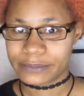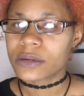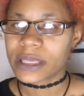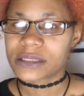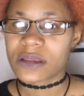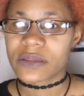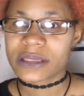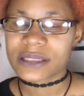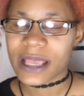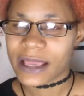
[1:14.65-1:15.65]
Okay, so
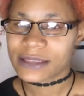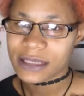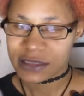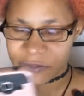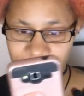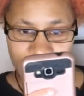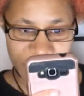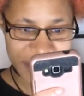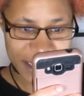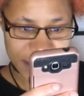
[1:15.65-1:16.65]
this ask is
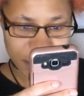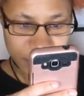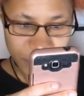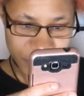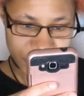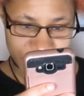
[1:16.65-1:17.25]
from the Tumblr